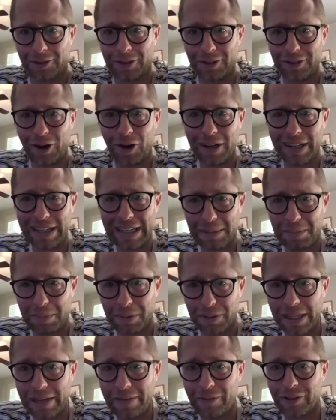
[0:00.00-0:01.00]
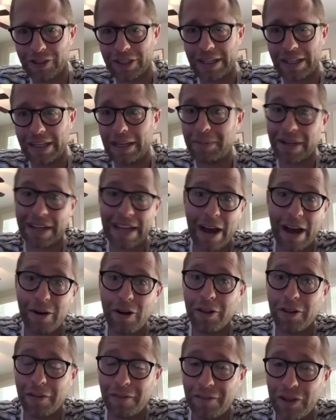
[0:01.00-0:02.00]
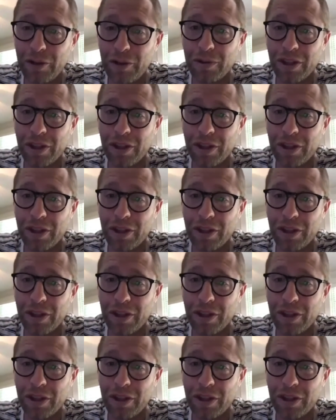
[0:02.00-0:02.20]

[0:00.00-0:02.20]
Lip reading: There's hardly any believers in India, but count on the few